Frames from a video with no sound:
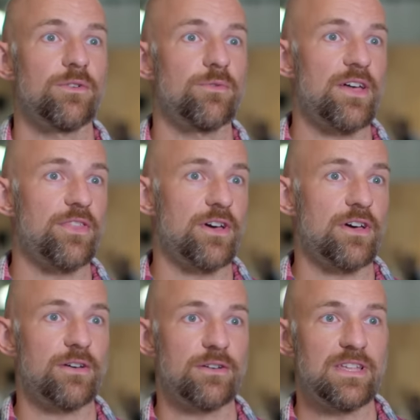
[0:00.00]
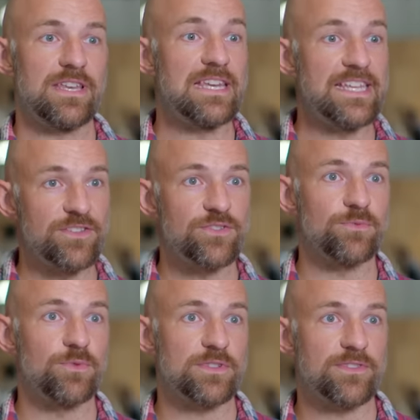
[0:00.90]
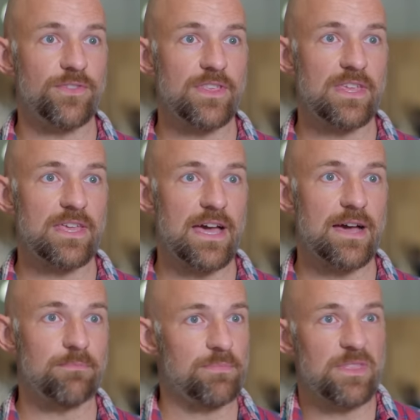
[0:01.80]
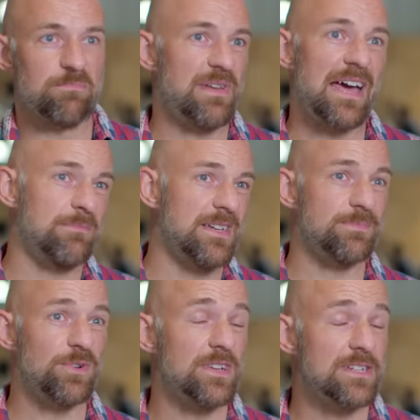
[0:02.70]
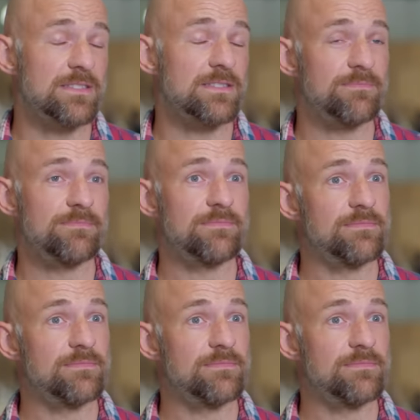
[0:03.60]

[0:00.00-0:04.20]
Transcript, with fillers: rather lean towards the, um, the plant-based products